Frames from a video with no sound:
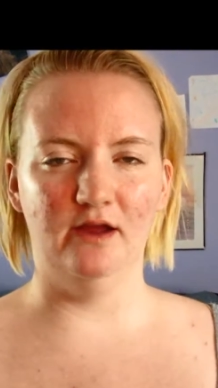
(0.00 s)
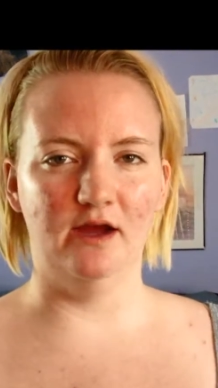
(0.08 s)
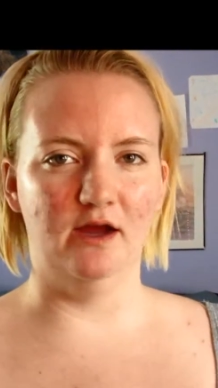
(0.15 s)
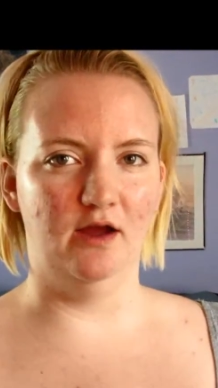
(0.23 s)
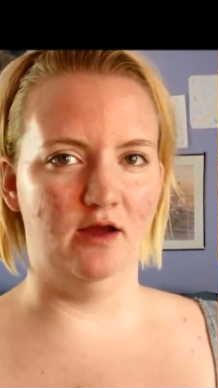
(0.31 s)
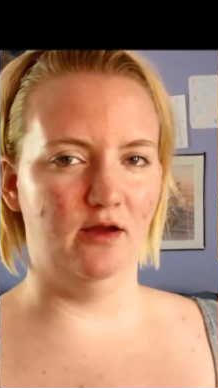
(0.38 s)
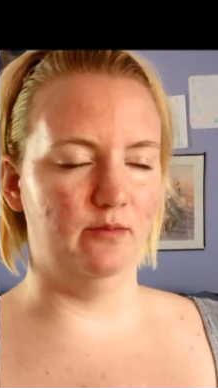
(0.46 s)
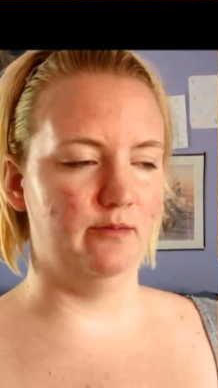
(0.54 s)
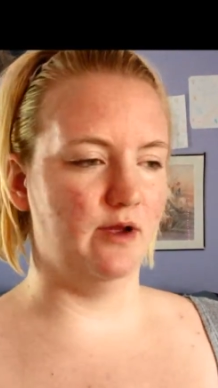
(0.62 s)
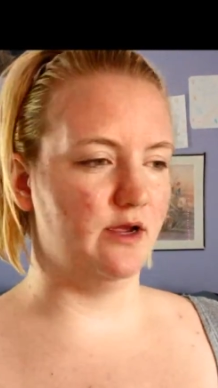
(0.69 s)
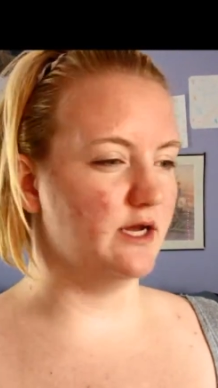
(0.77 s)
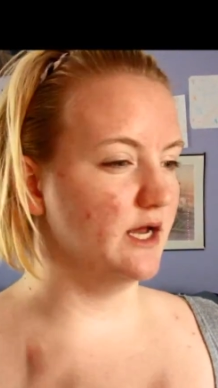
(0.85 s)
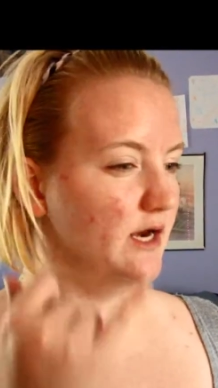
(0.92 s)

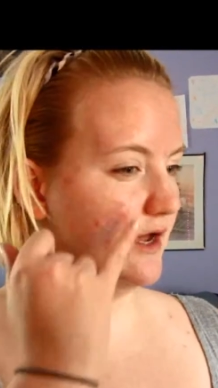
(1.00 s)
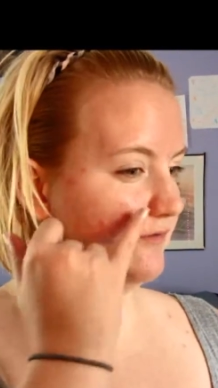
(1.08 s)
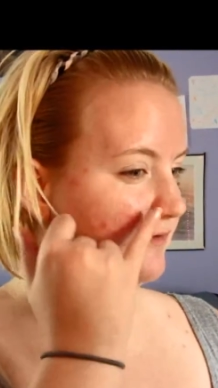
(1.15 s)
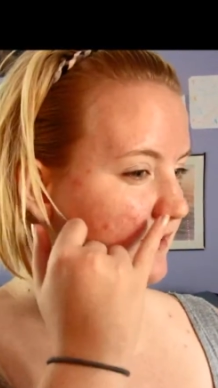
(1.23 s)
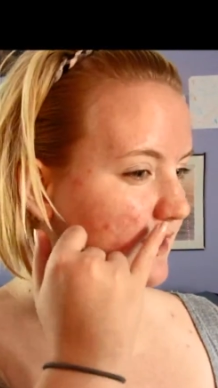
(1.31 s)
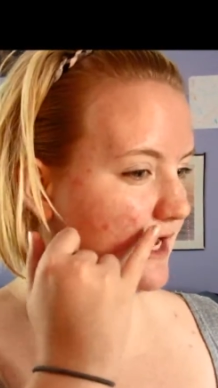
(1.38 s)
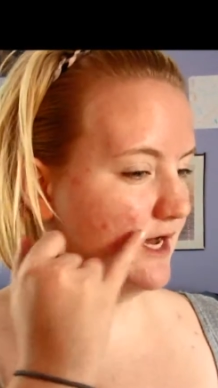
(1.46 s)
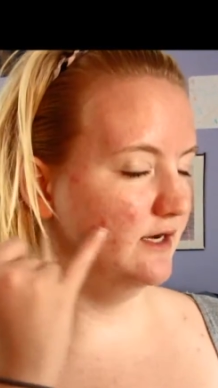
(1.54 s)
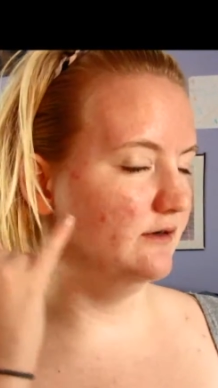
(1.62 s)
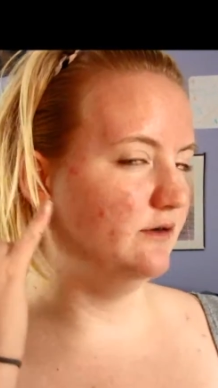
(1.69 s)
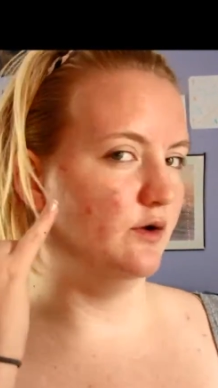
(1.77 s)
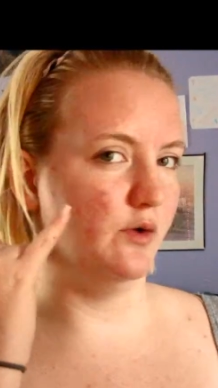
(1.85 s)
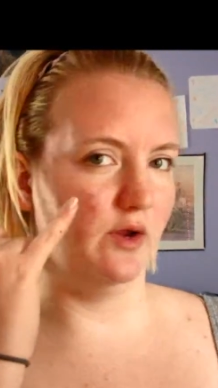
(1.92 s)
I kind of have a
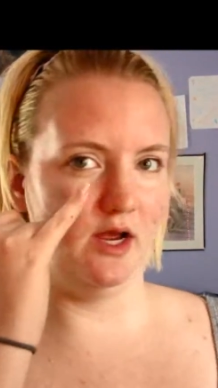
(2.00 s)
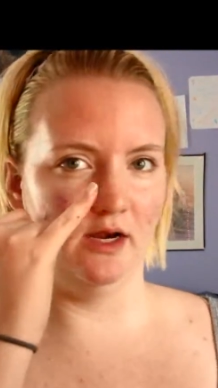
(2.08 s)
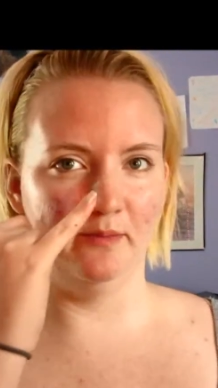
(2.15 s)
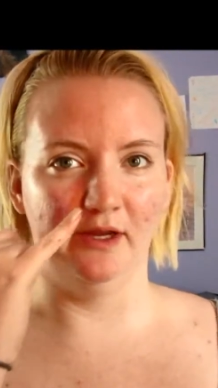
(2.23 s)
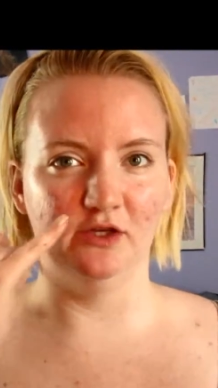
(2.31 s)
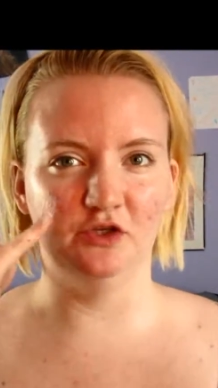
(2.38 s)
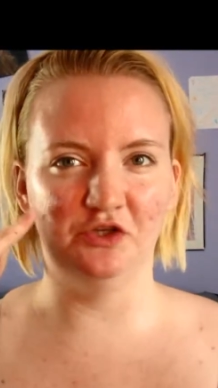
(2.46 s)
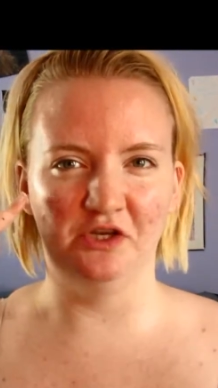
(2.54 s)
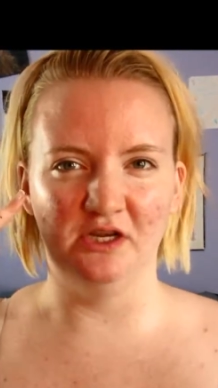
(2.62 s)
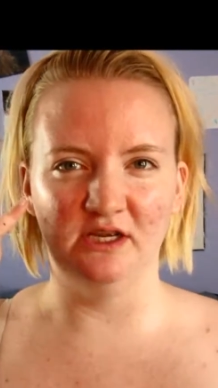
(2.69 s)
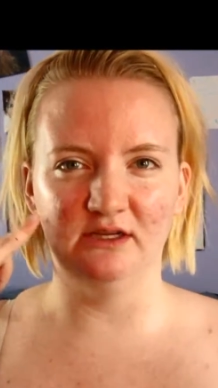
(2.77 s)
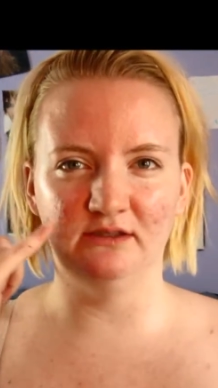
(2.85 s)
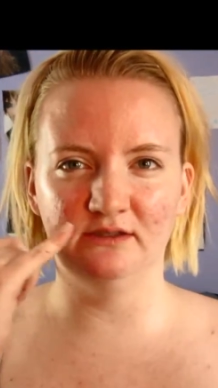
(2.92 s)
lot going on in my
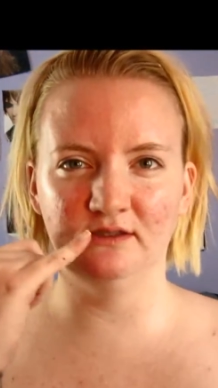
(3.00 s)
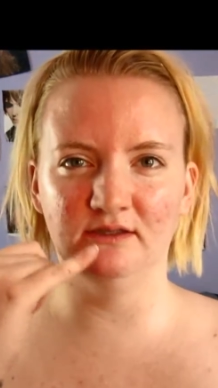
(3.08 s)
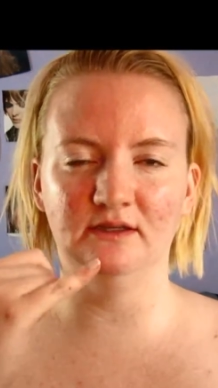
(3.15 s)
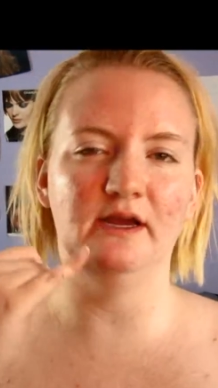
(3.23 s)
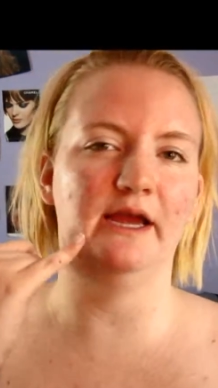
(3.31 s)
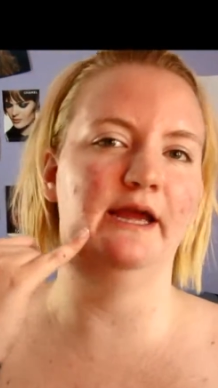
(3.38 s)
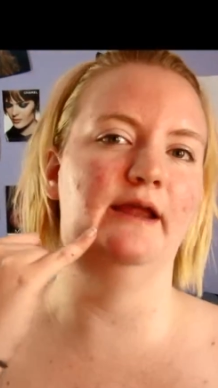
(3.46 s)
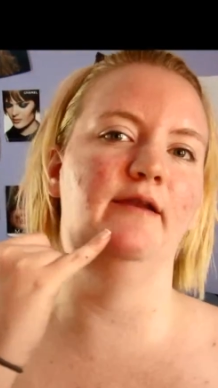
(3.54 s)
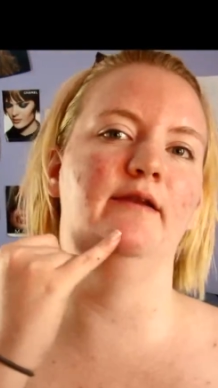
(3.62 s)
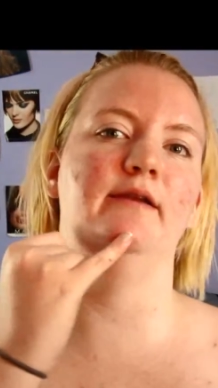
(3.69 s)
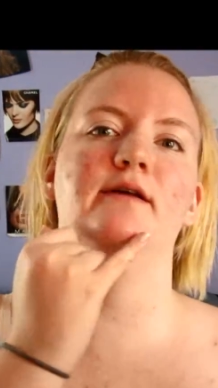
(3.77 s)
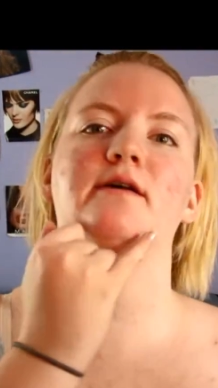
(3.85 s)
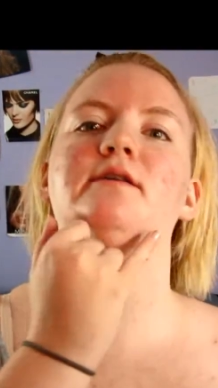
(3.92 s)
cheeks
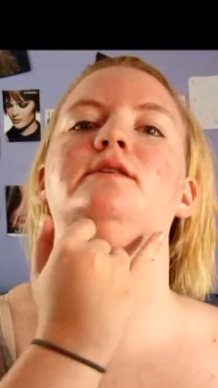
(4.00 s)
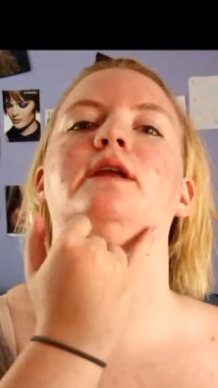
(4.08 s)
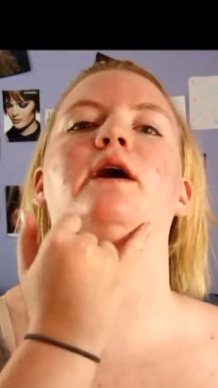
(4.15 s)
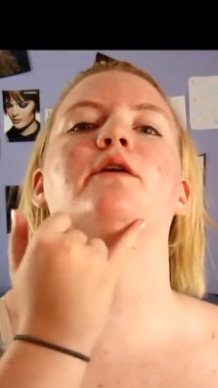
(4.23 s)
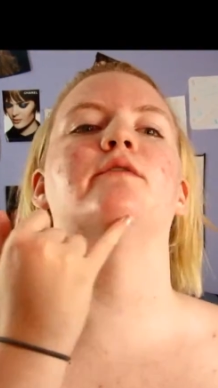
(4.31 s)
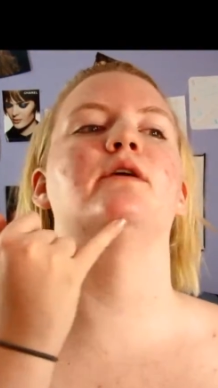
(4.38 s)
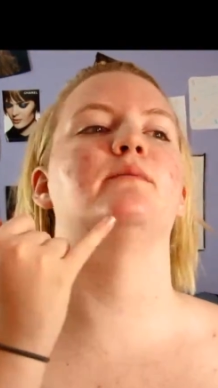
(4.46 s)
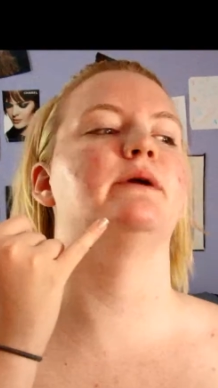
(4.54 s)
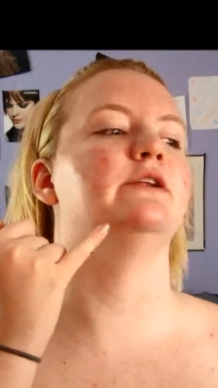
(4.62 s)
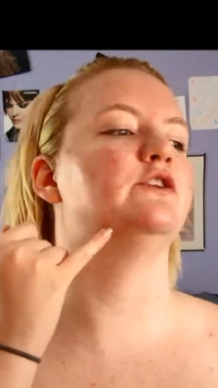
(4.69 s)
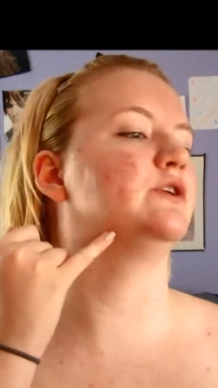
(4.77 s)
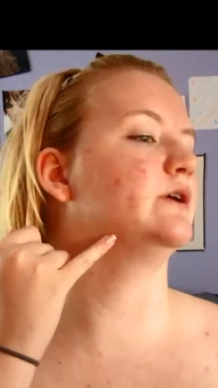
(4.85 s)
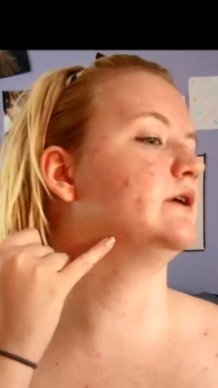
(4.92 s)
and down around my
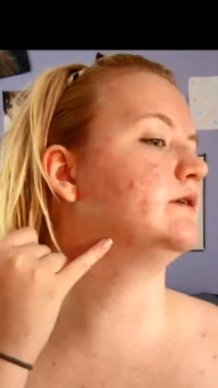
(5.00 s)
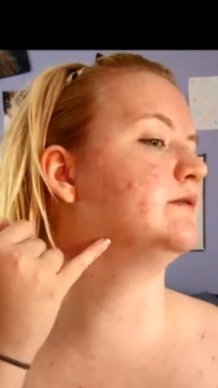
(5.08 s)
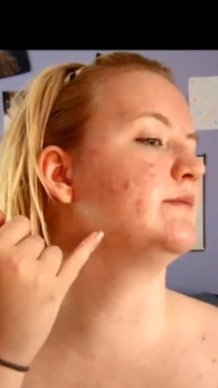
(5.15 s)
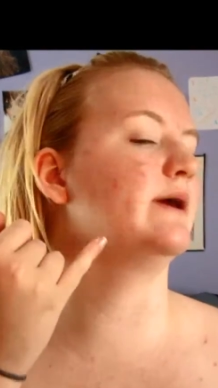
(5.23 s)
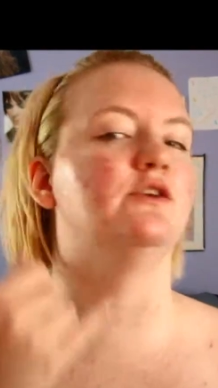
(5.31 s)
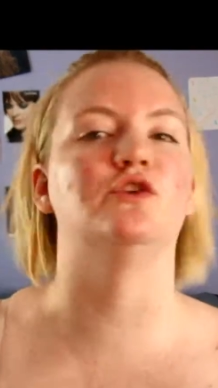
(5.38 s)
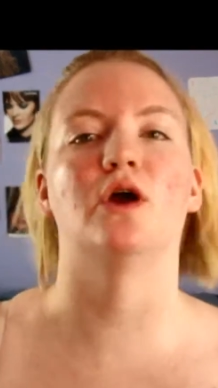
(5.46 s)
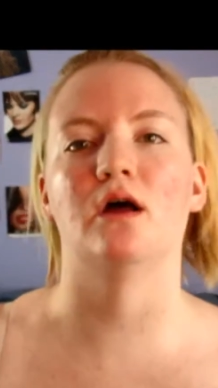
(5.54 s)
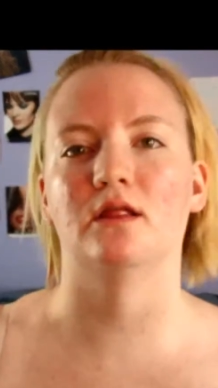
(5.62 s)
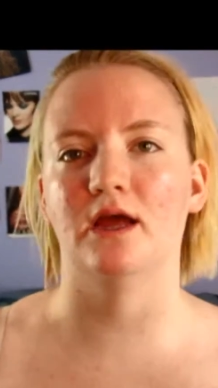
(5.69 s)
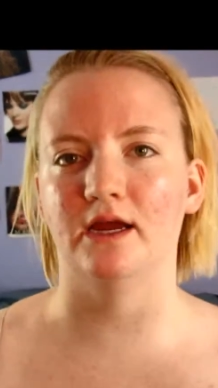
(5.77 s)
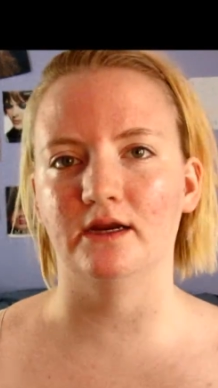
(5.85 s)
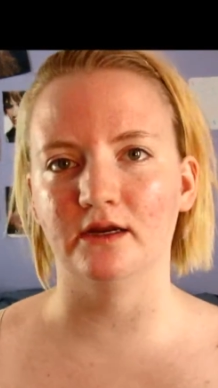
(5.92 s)
chin and my
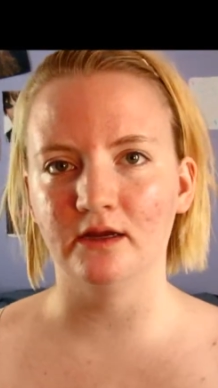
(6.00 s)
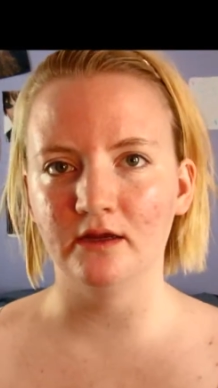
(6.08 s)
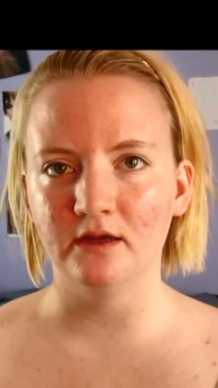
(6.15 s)
jawline.